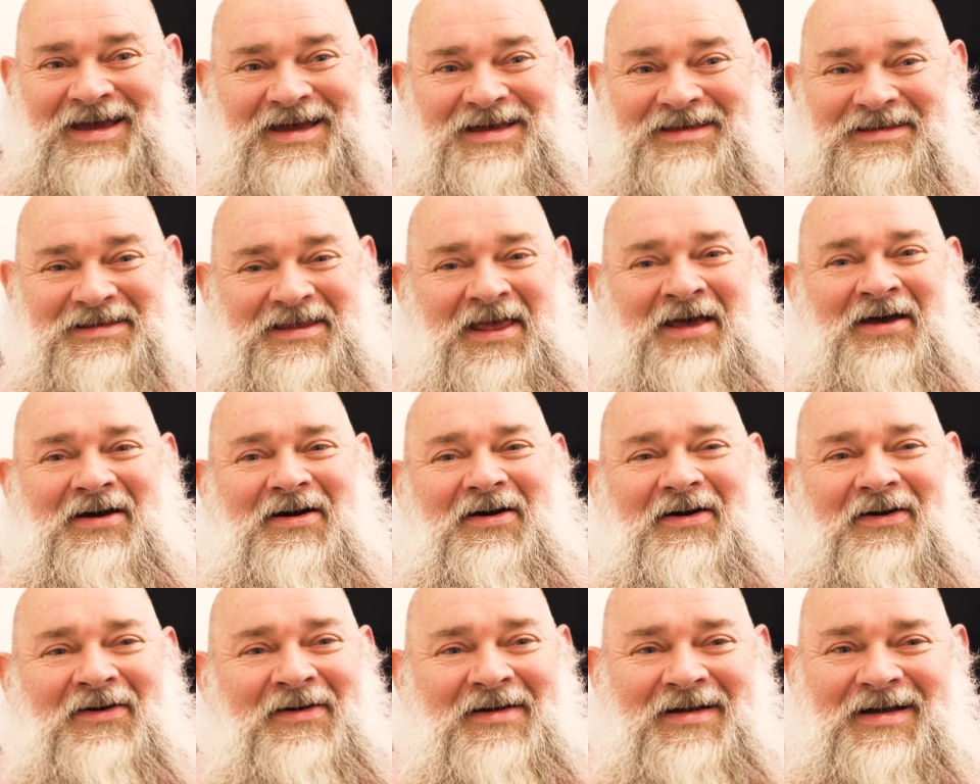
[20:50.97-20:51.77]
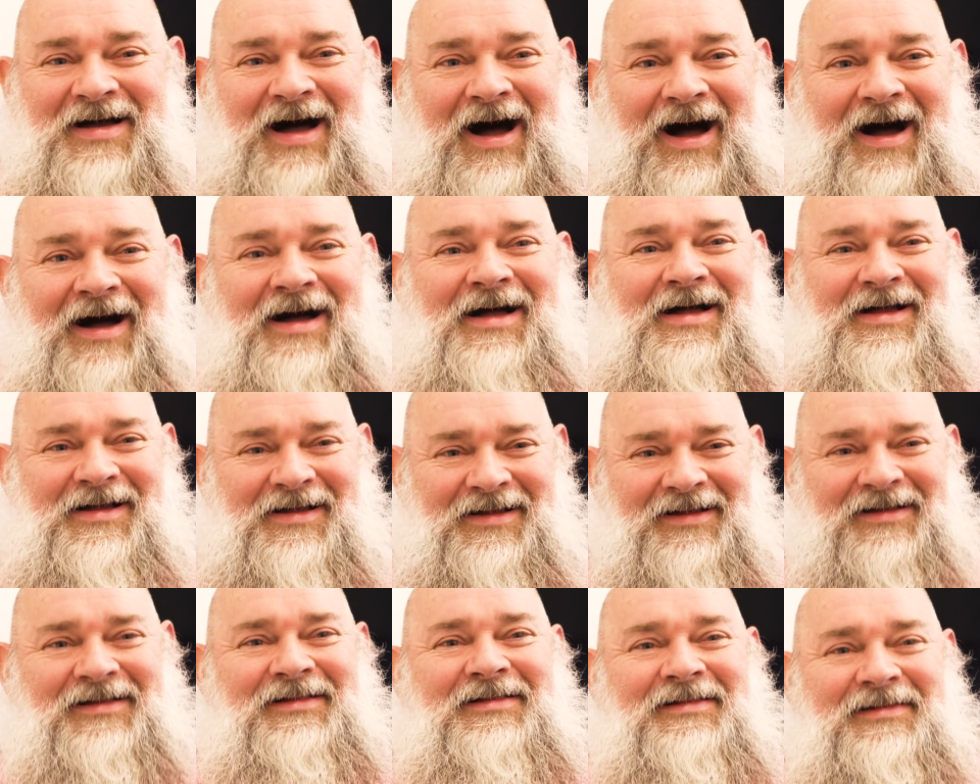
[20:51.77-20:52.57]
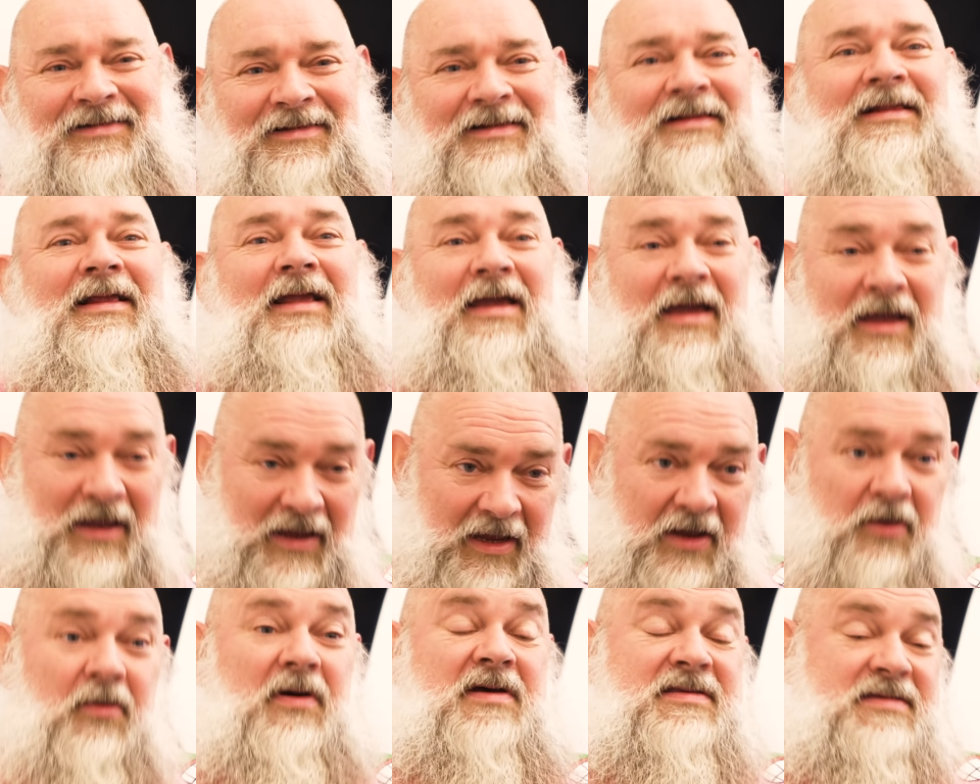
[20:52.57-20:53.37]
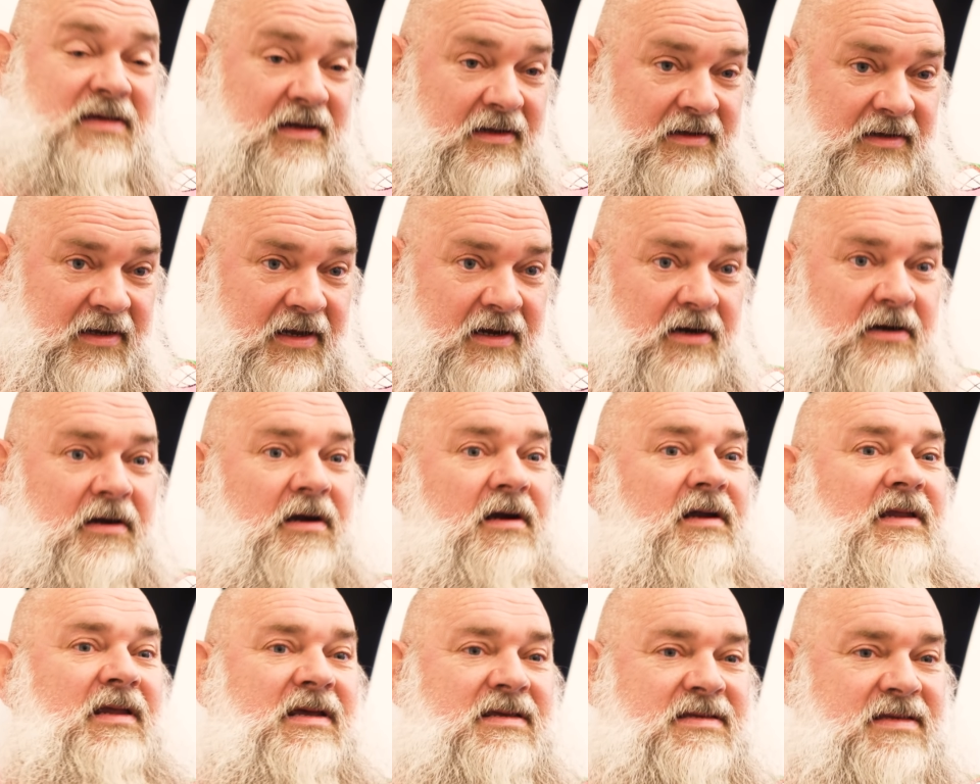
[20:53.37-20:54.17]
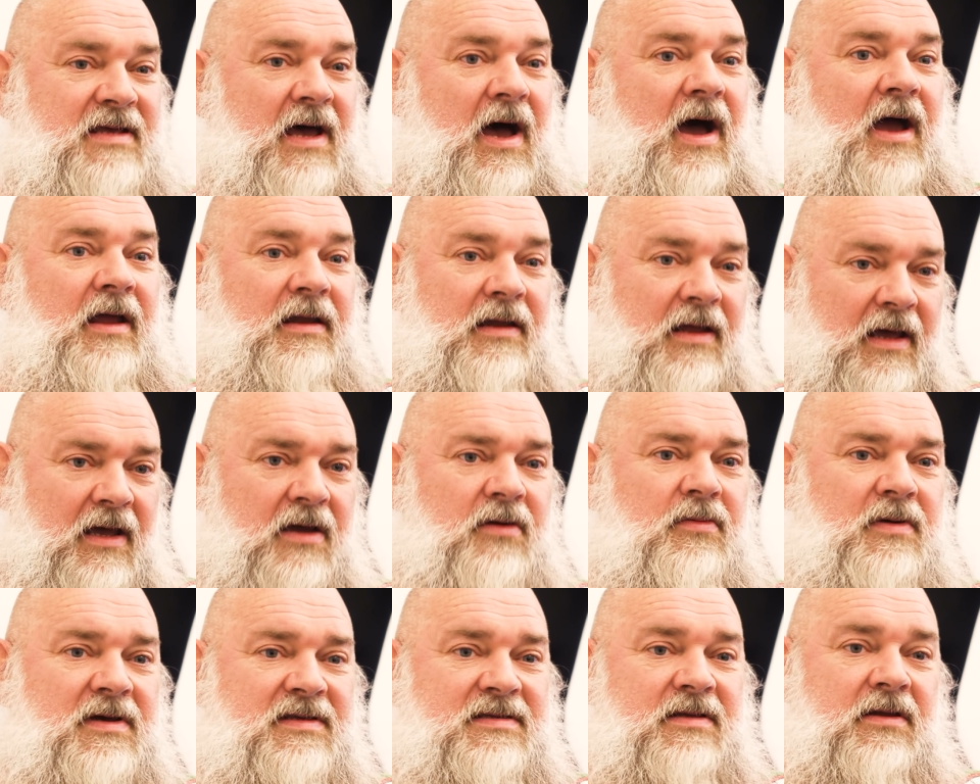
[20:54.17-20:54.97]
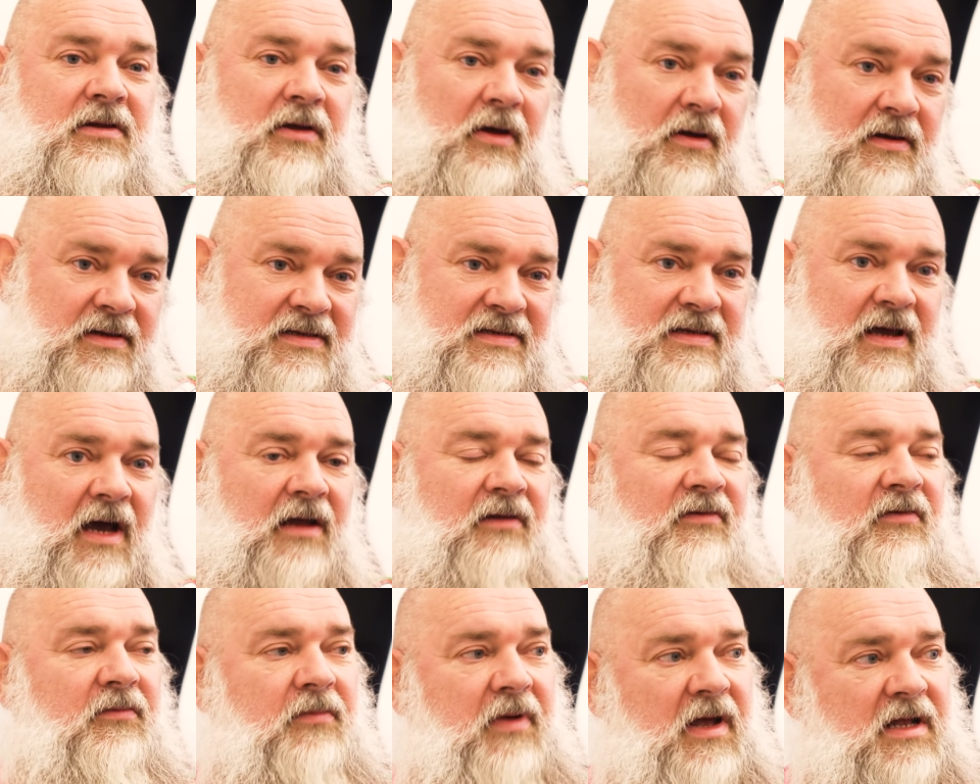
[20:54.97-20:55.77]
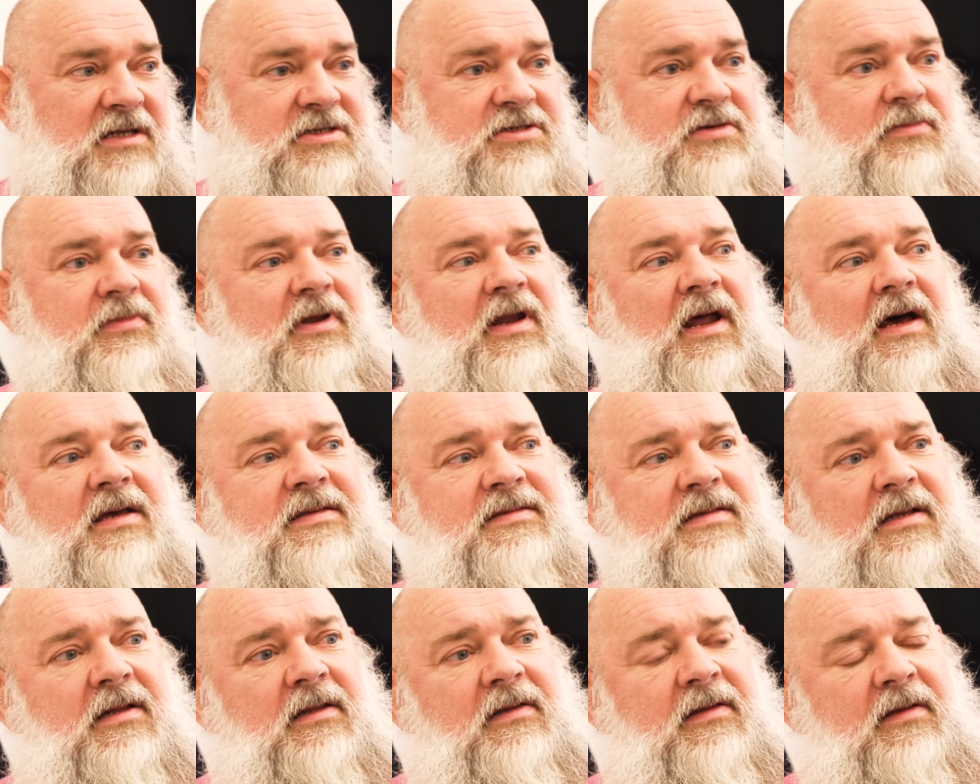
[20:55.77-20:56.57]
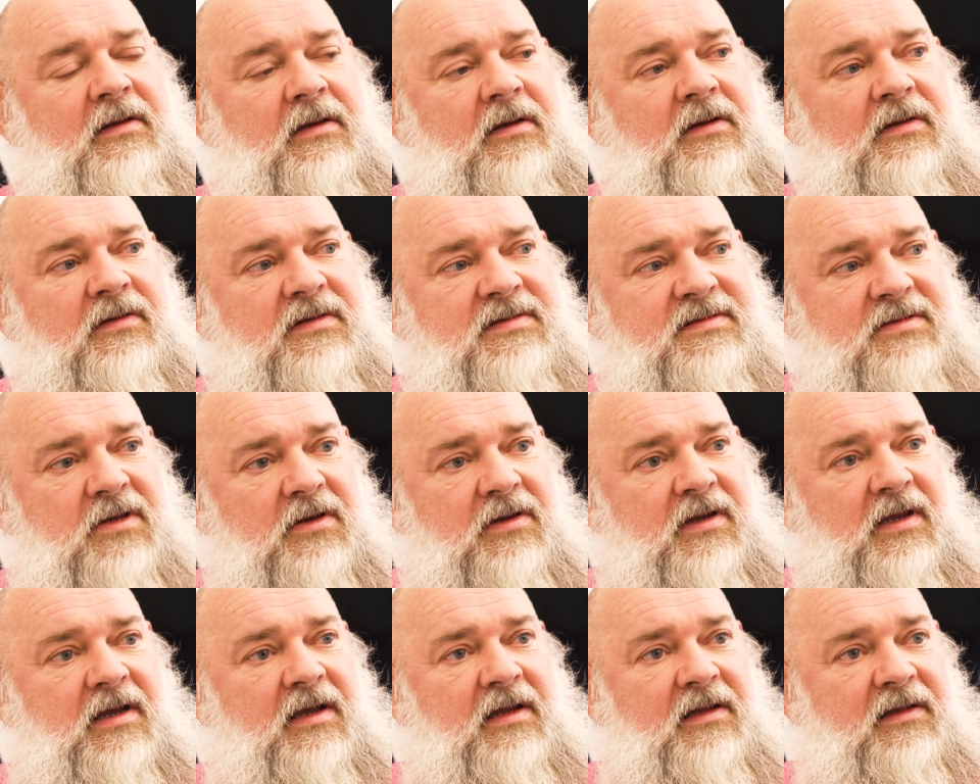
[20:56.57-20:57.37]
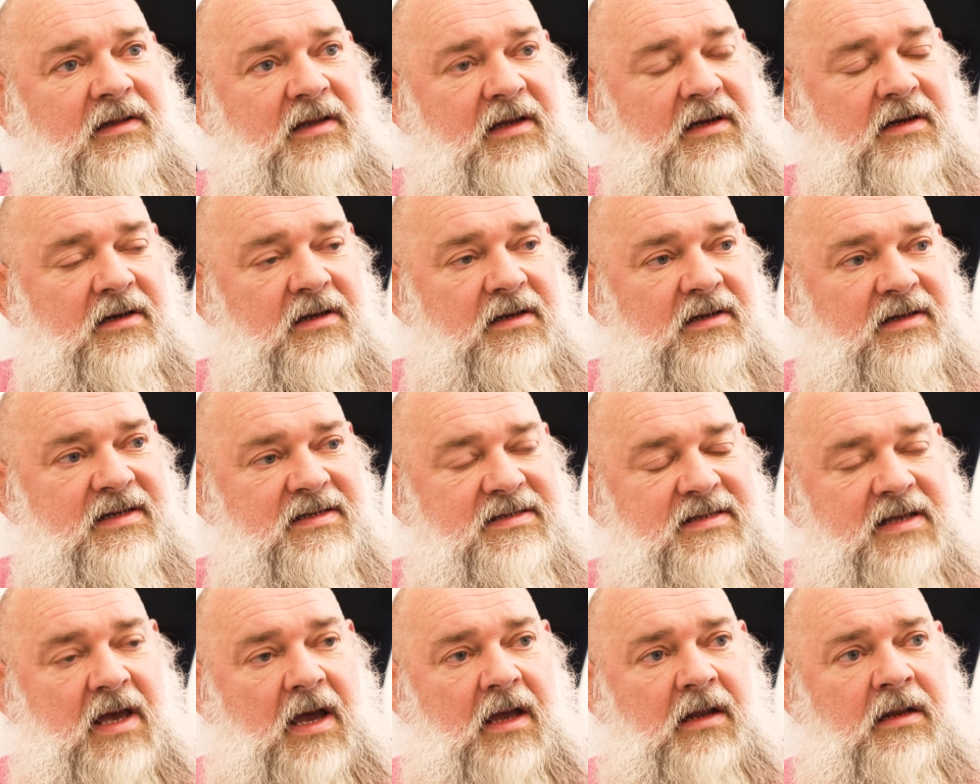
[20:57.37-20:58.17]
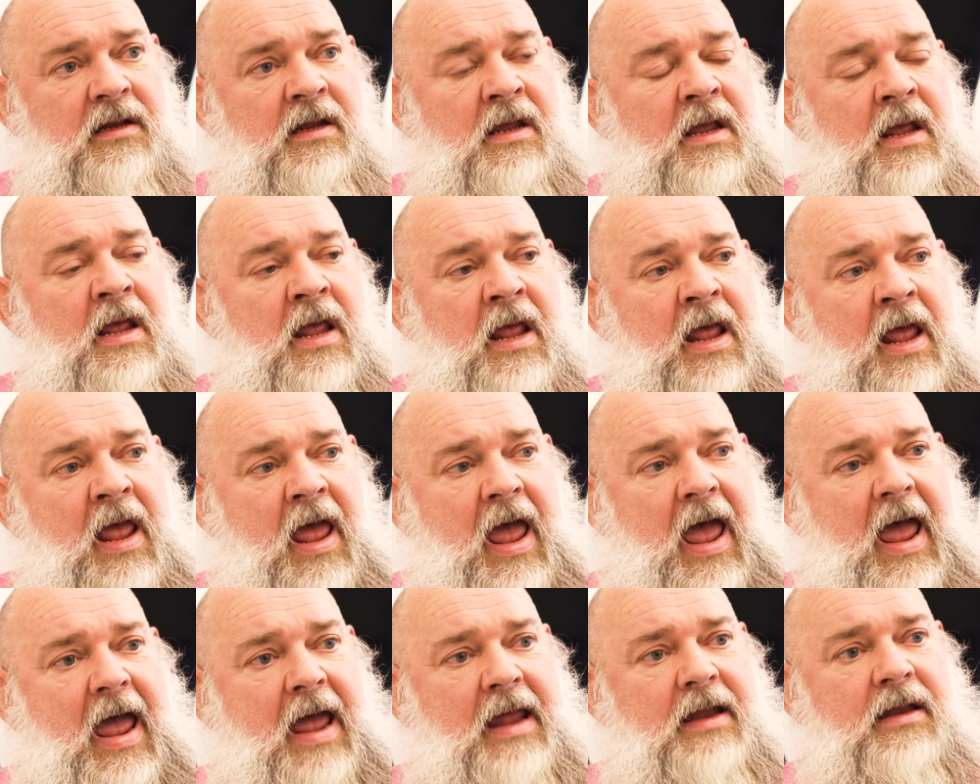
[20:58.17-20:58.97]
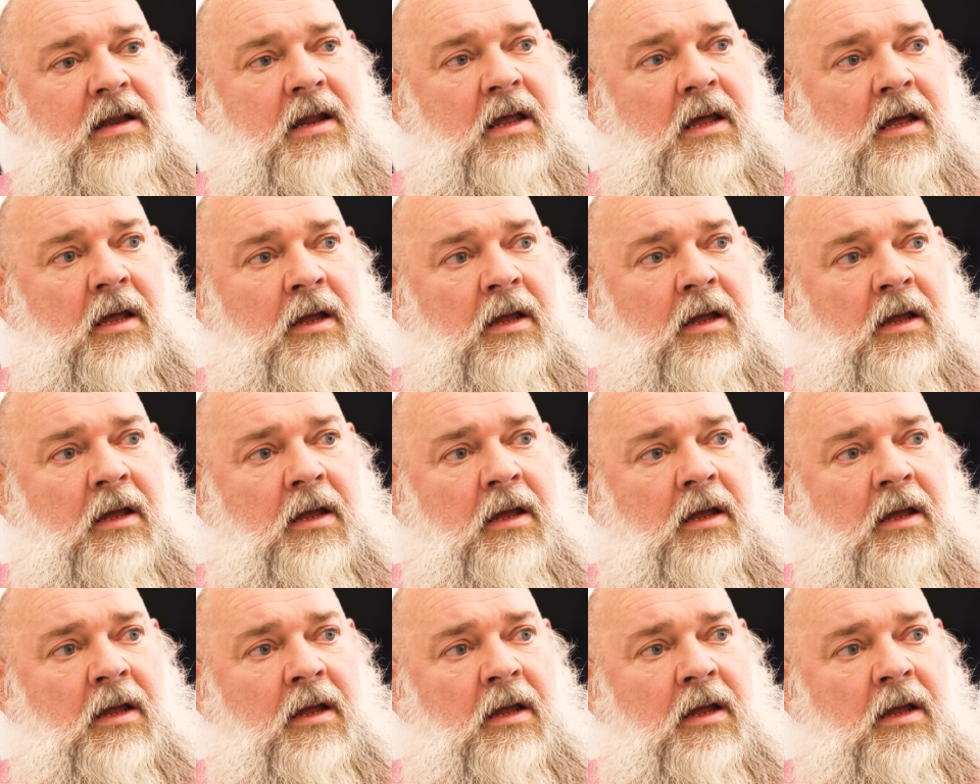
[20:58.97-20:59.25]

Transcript: So, because he was an interior. He was interior design. Yeah. He was on the other side of Belgium in Hasselt studying interior design, and